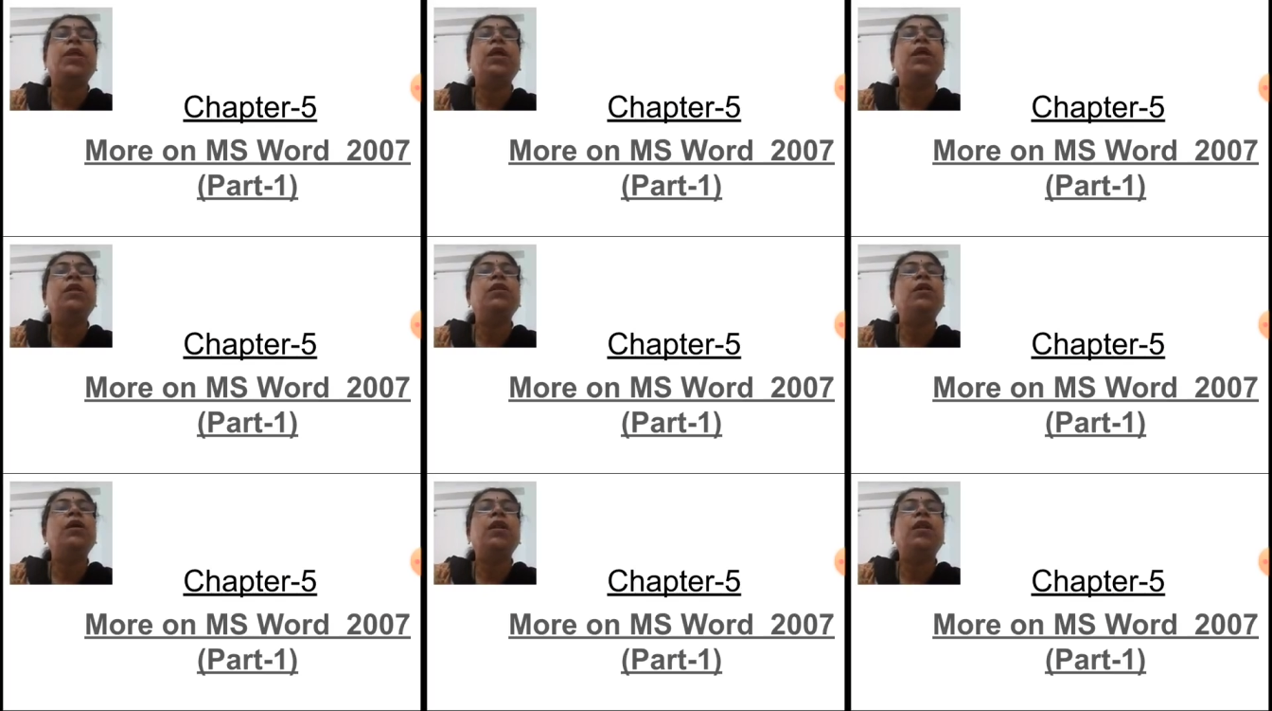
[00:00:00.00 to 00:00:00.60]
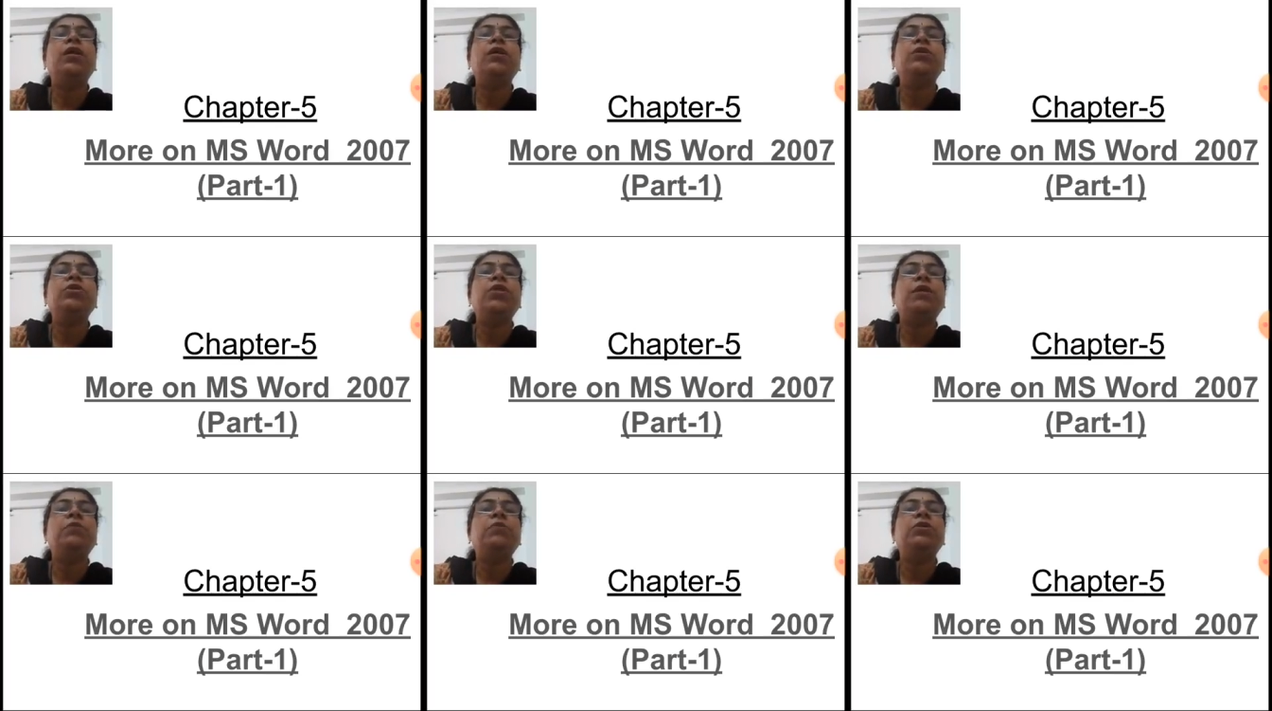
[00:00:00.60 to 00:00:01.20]
In the earlier
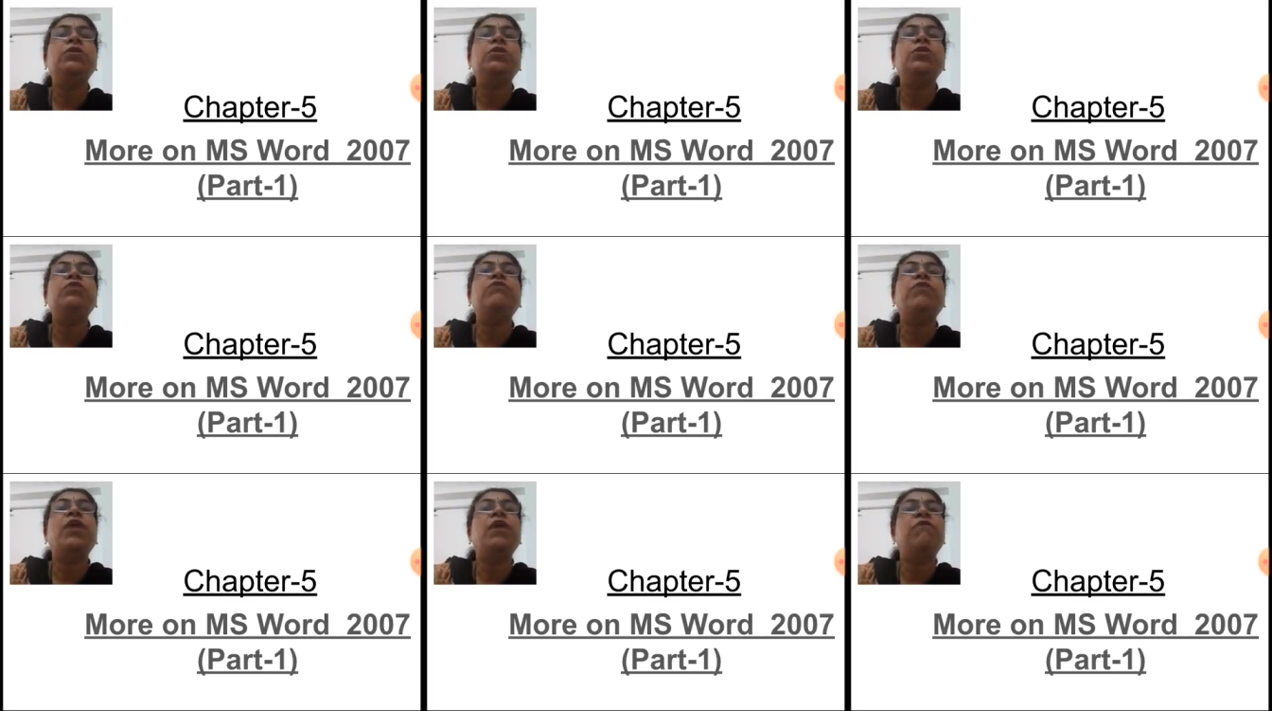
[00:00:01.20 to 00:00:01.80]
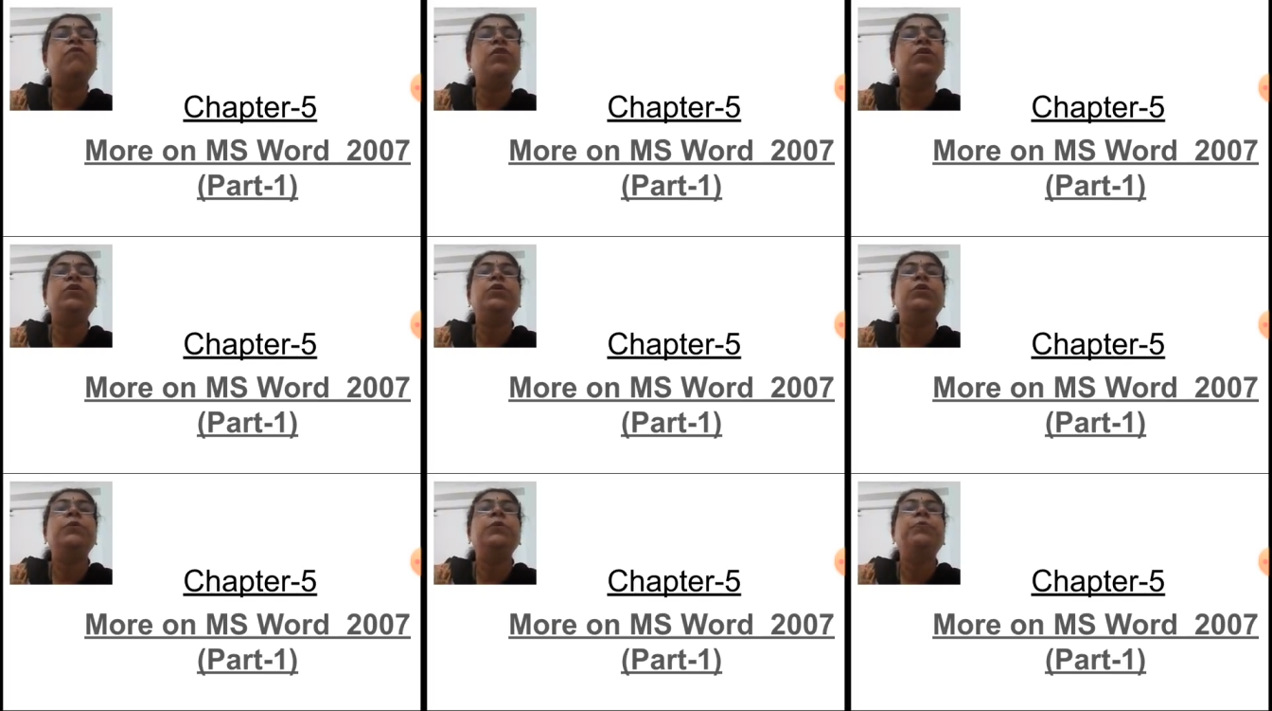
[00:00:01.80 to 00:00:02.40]
chapters we have
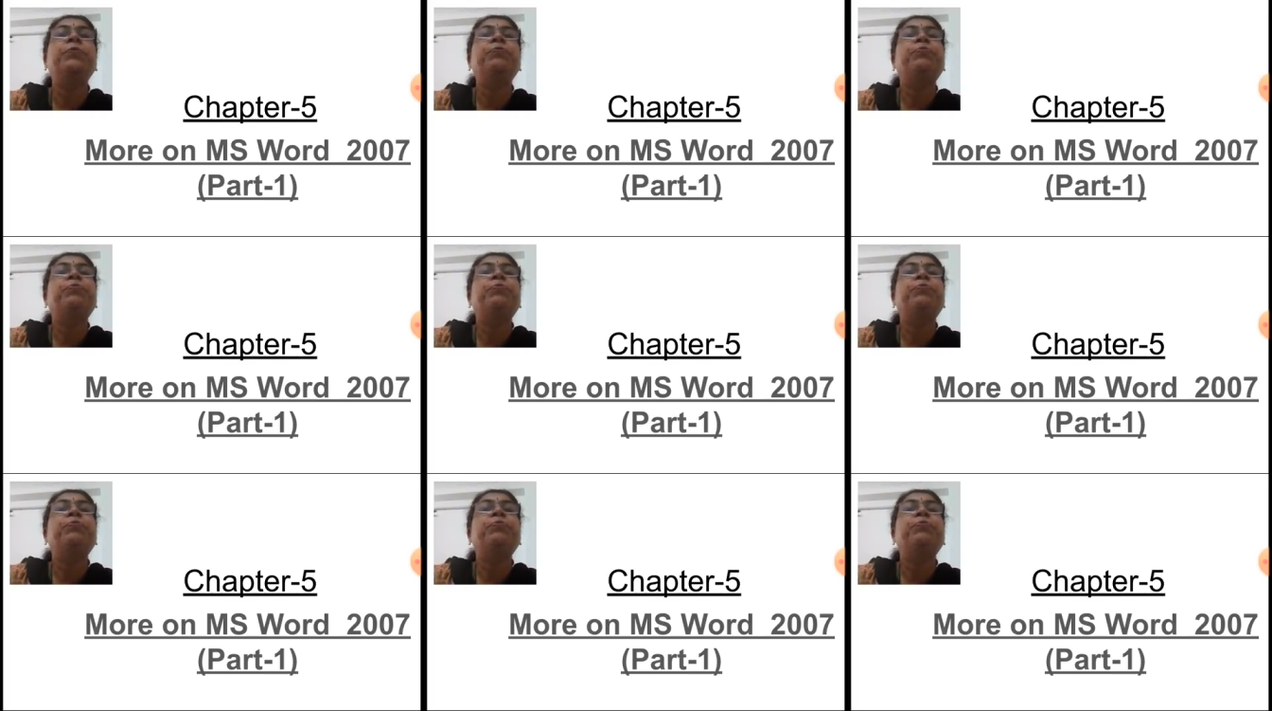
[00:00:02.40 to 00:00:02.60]
learned